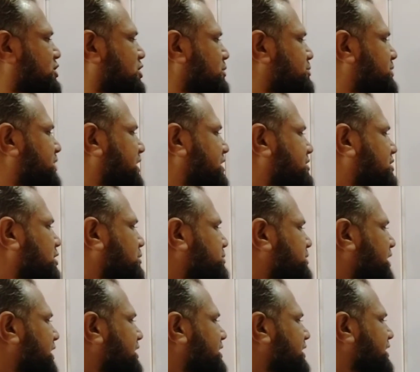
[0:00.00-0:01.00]

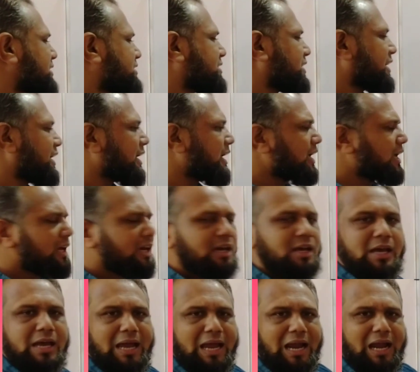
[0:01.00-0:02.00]
subject is he,
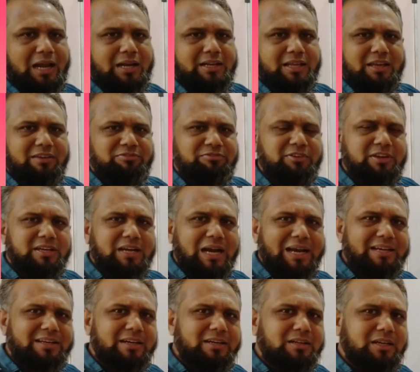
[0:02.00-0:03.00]
and if we
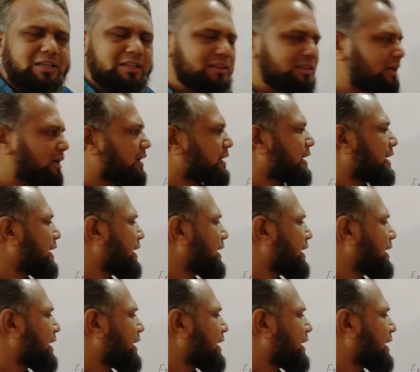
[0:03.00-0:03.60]
write it in the